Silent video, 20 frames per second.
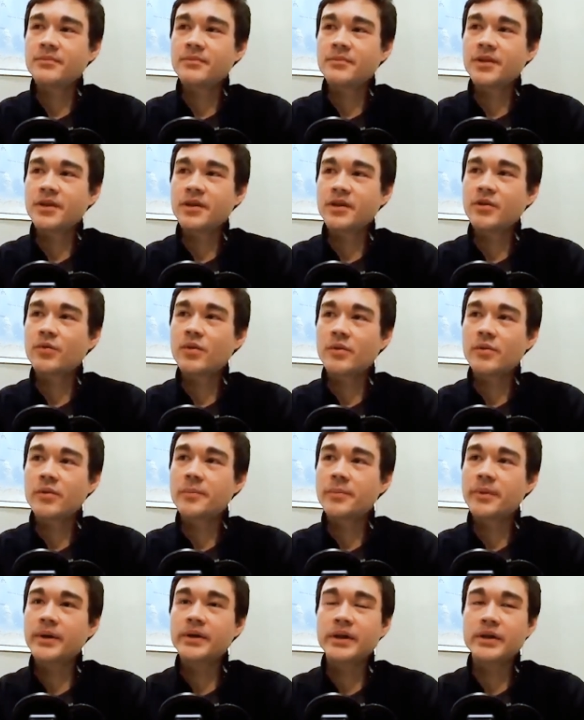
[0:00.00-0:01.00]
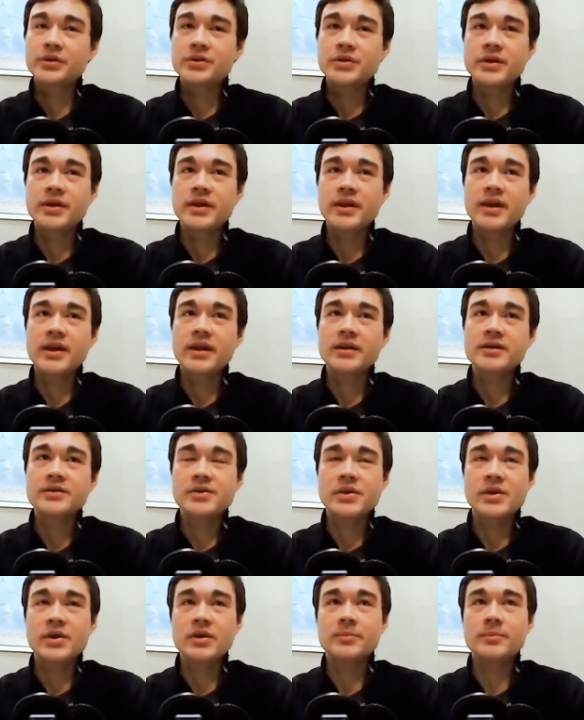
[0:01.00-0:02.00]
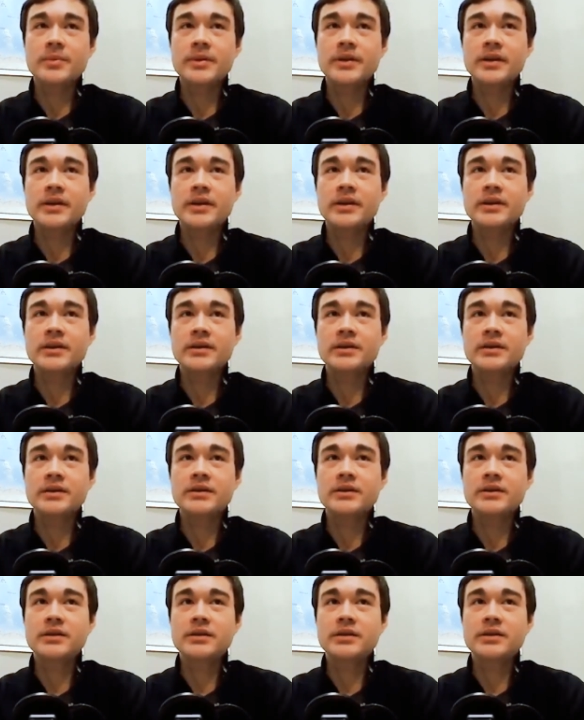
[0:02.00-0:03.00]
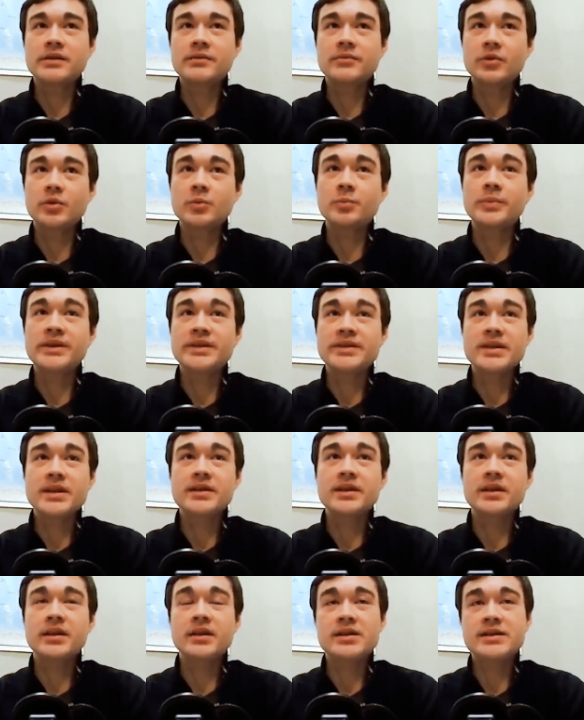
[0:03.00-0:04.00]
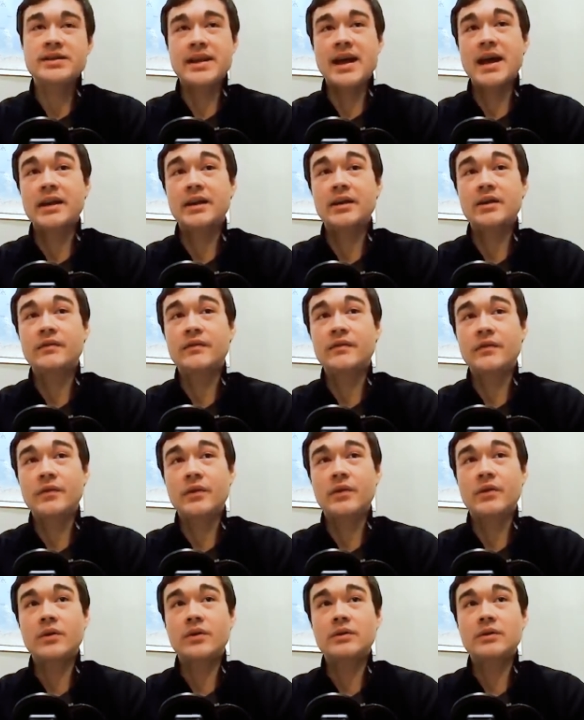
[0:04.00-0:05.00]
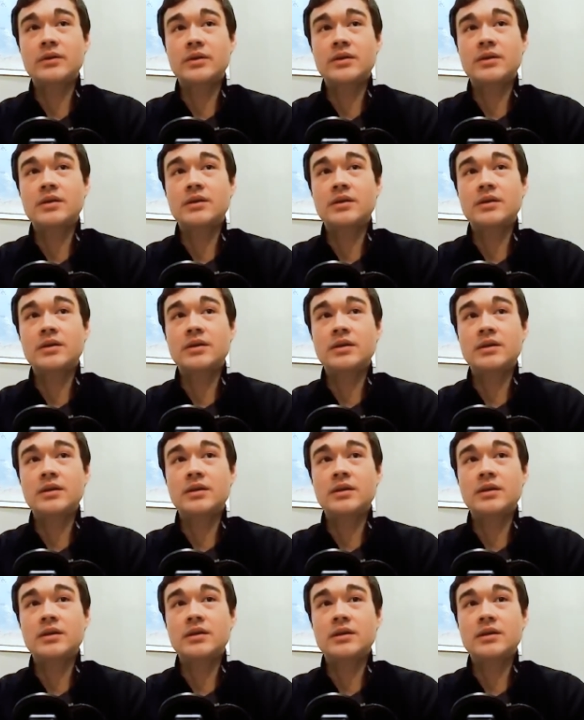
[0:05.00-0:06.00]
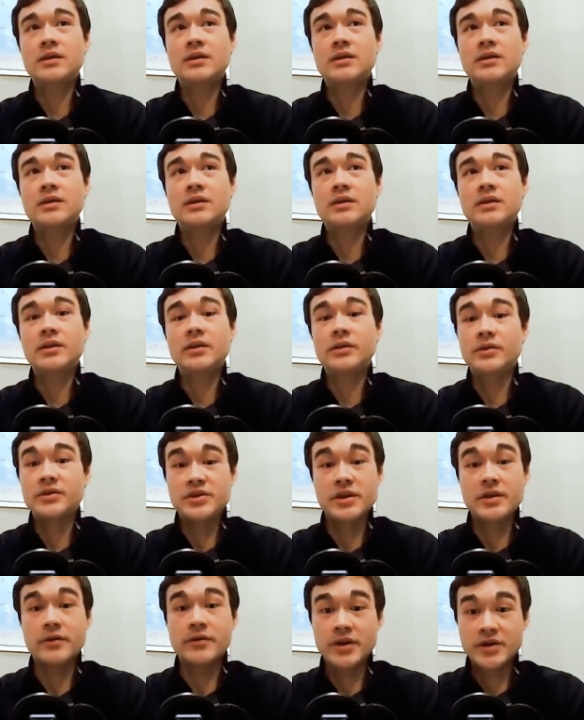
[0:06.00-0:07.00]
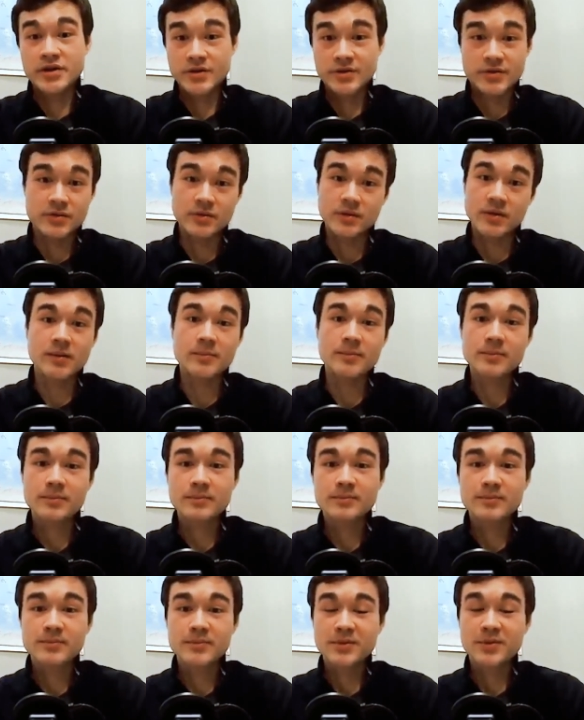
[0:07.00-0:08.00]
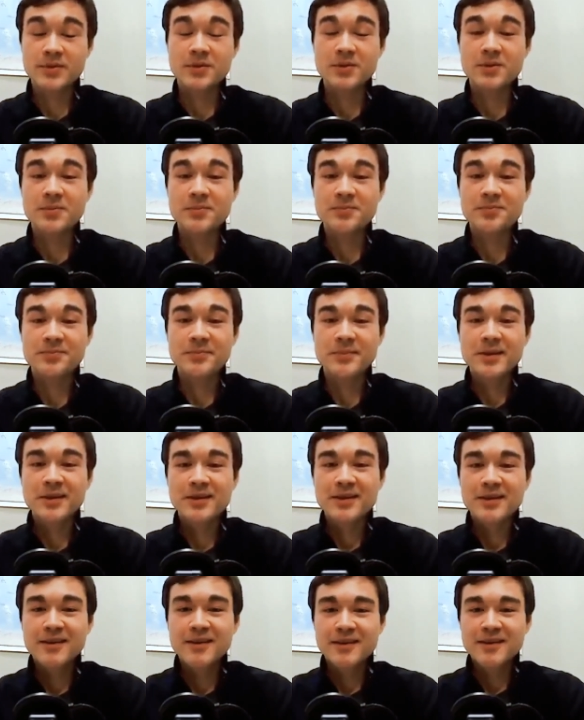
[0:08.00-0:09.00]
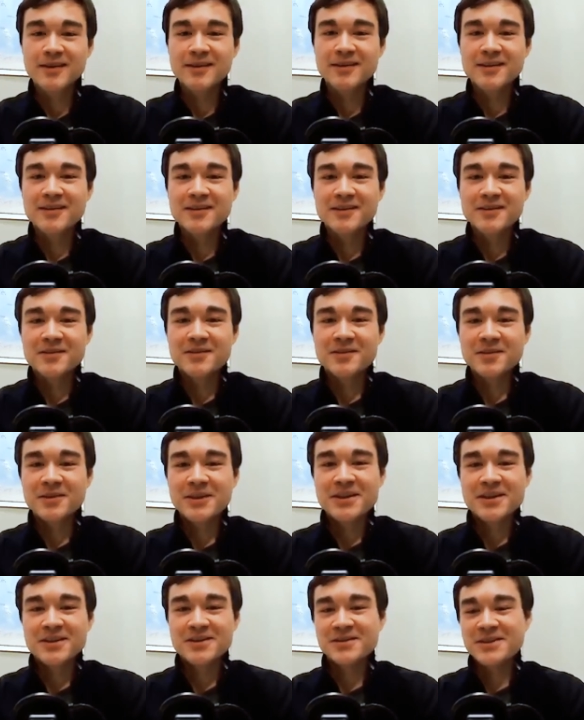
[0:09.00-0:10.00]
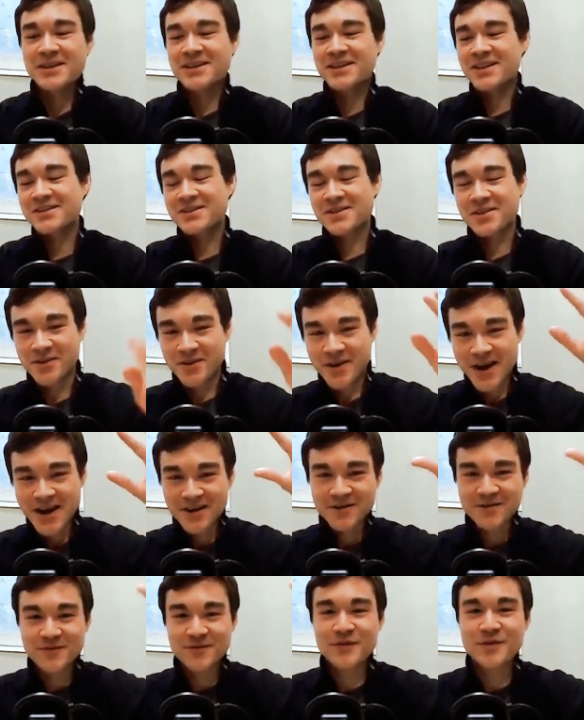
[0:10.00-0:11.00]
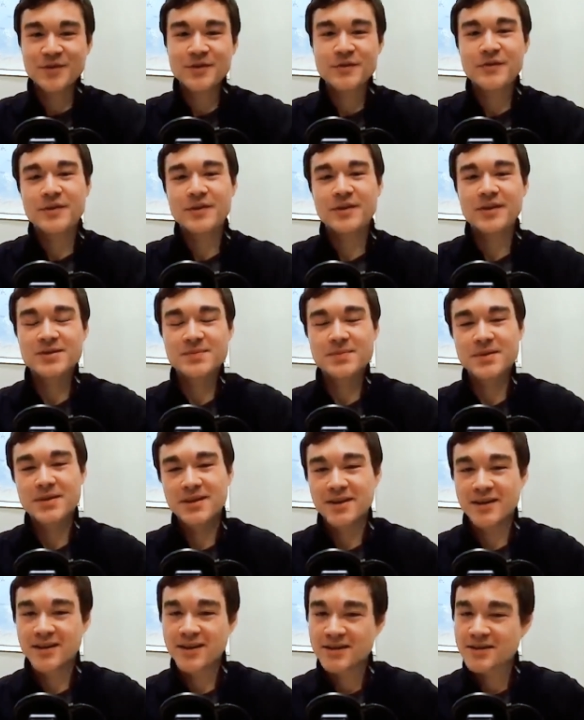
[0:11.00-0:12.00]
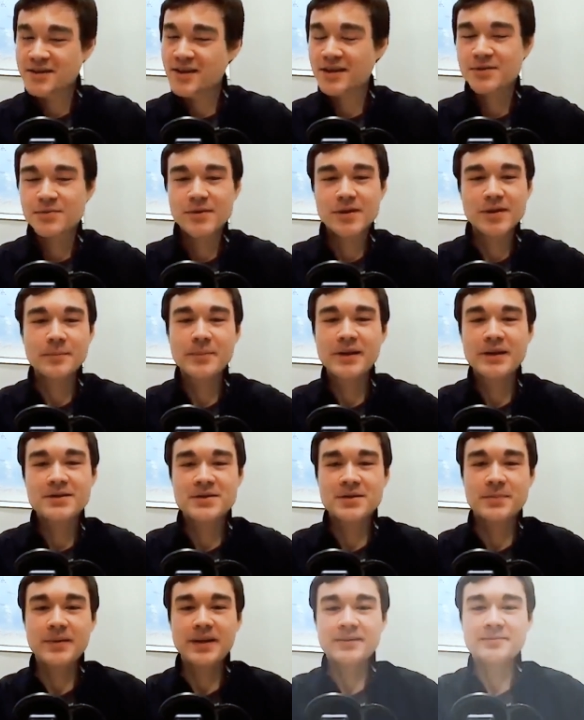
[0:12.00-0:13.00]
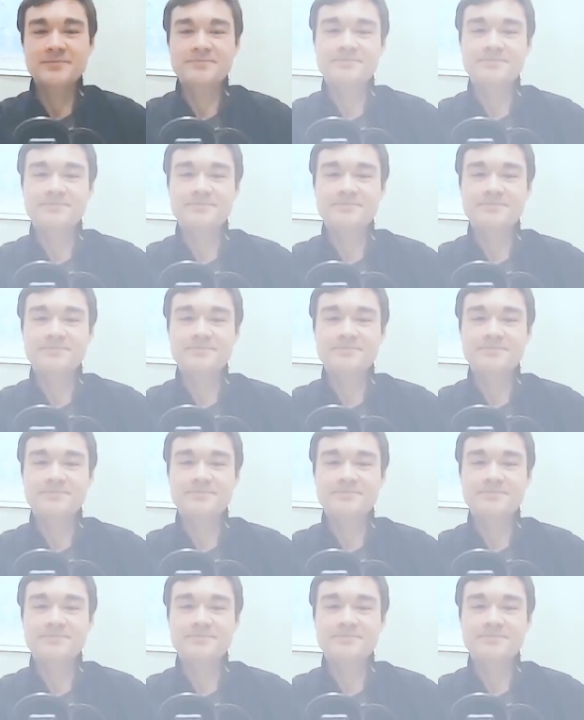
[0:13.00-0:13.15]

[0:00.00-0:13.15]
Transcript: you know, what we're building today is going to be, will be setting the standard for, uh, you know, generations to come. So, so yeah, so that that's a grand view of things, but yeah, that that's what it means to me.